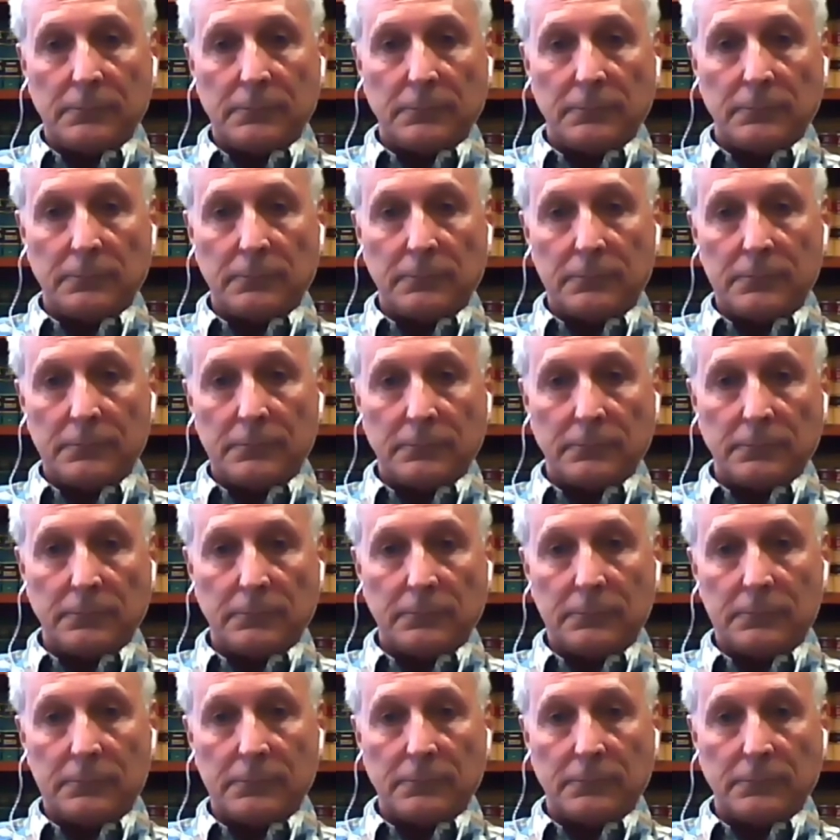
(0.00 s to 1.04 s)

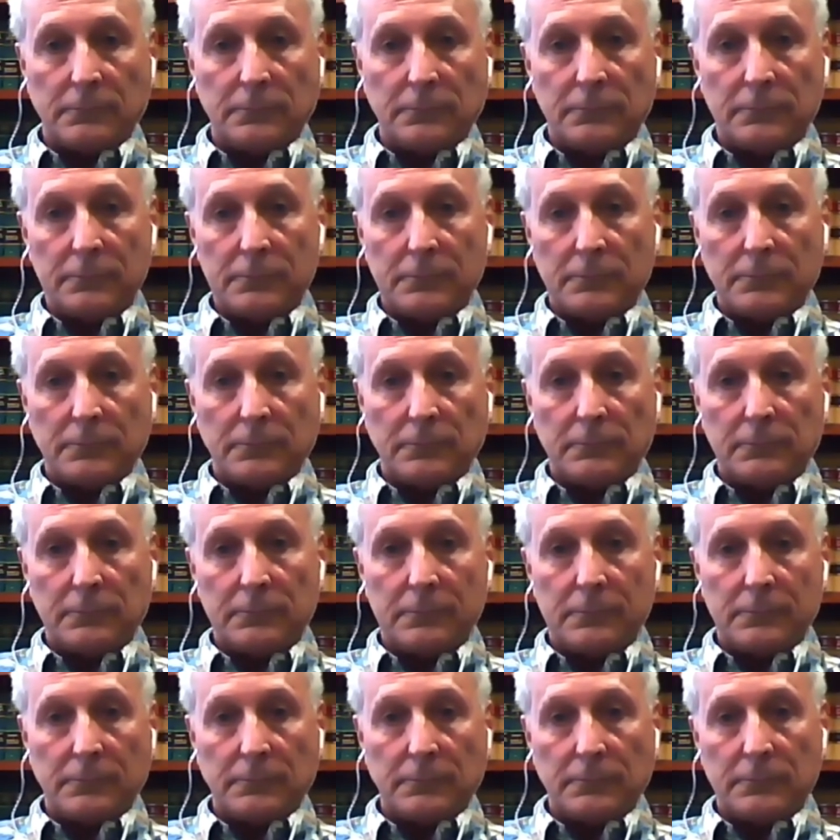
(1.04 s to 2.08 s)

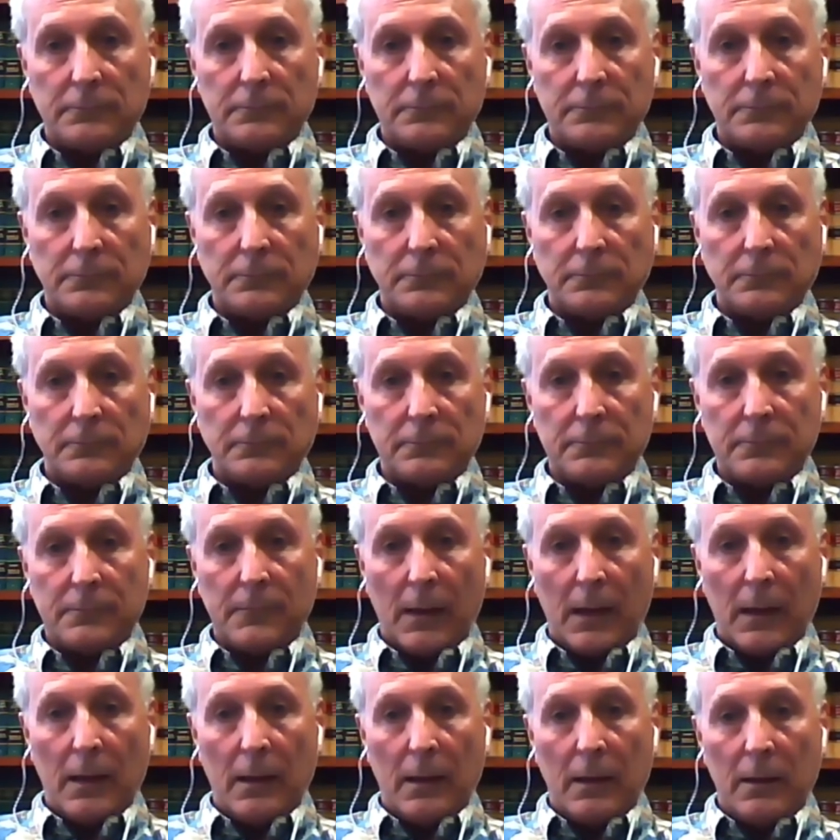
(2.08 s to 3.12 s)

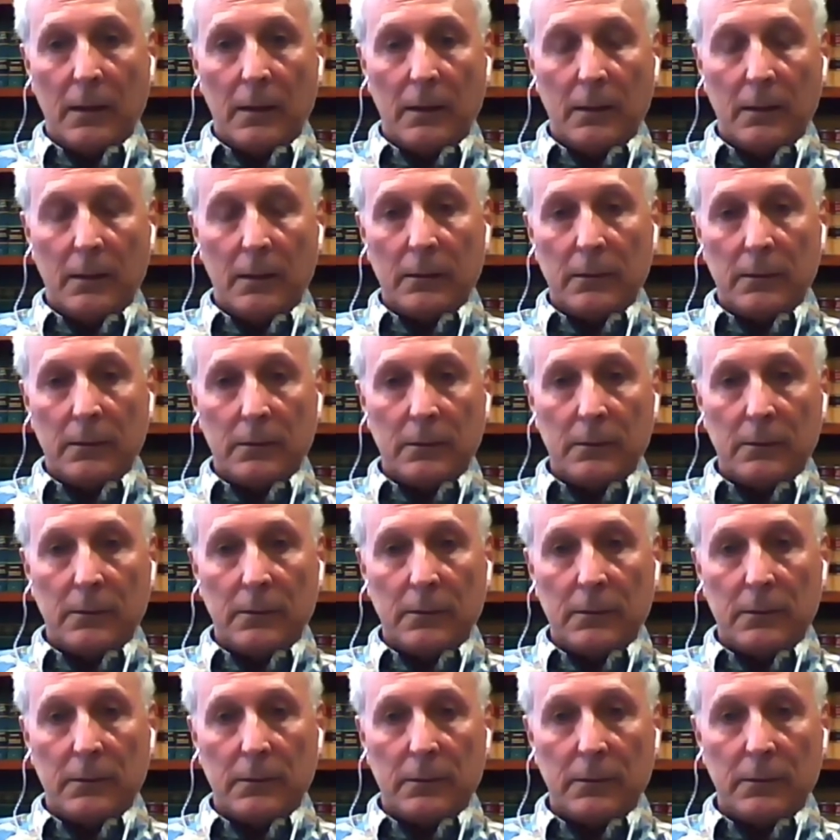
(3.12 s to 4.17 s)

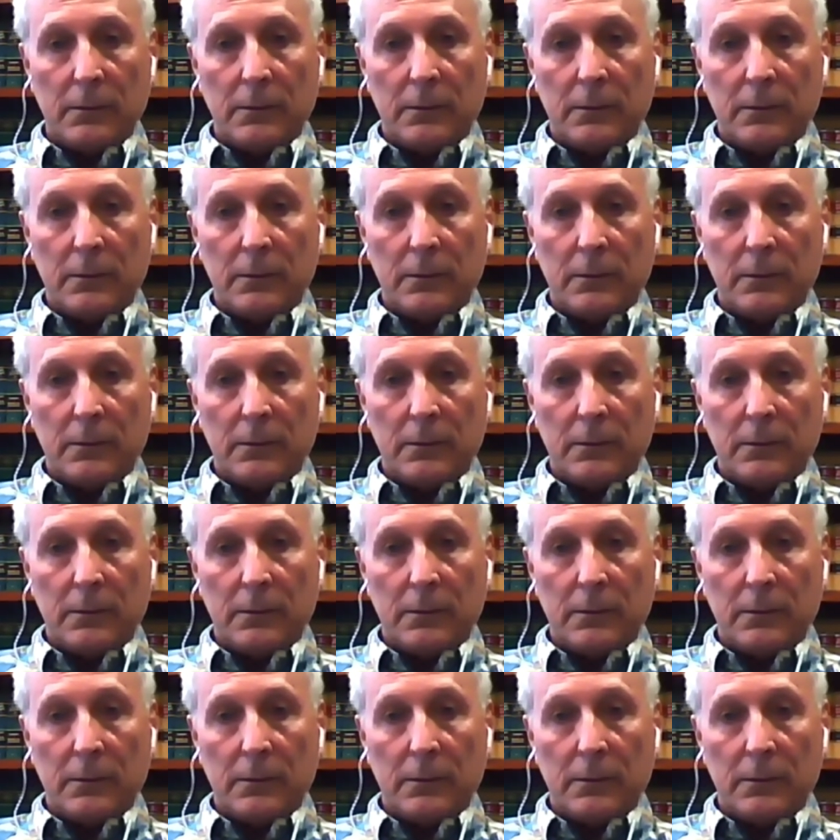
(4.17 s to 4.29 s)
(not speaking)